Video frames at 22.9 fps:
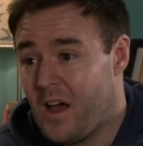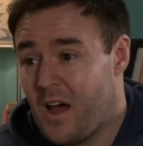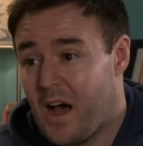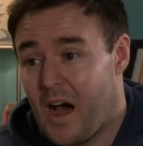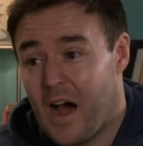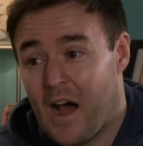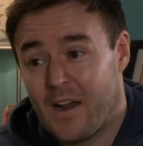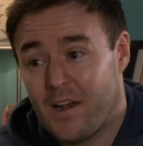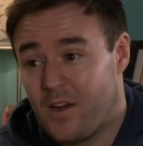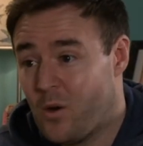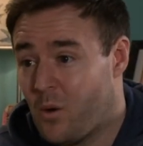
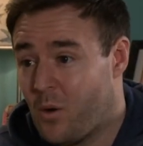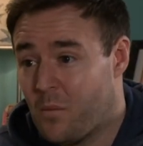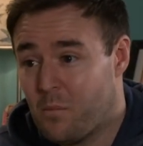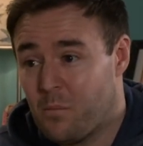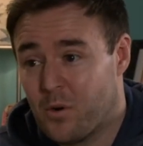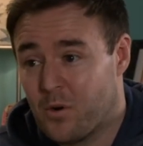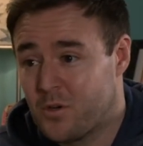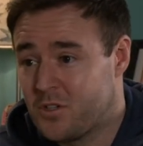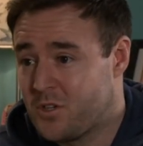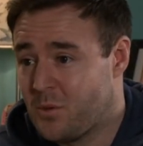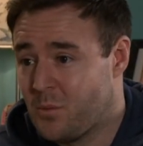I know I'm
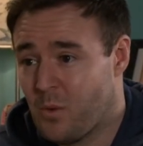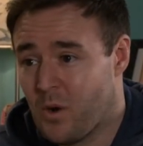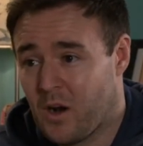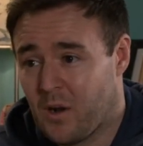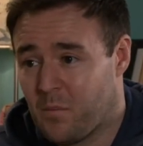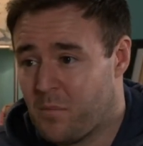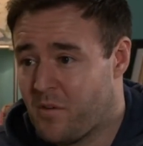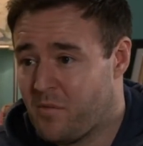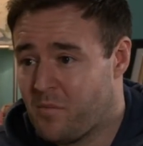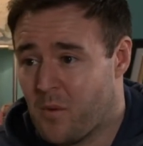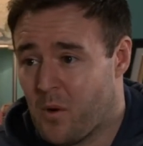punching well
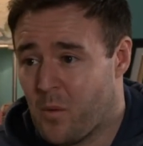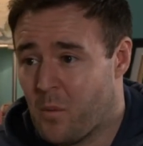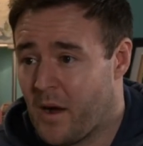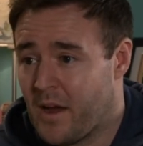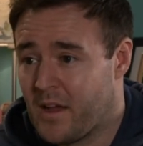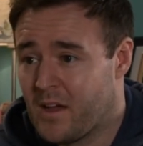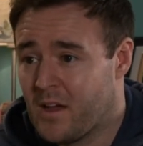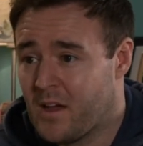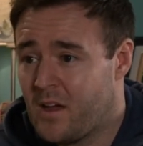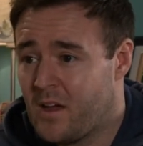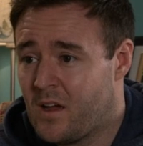above my weight.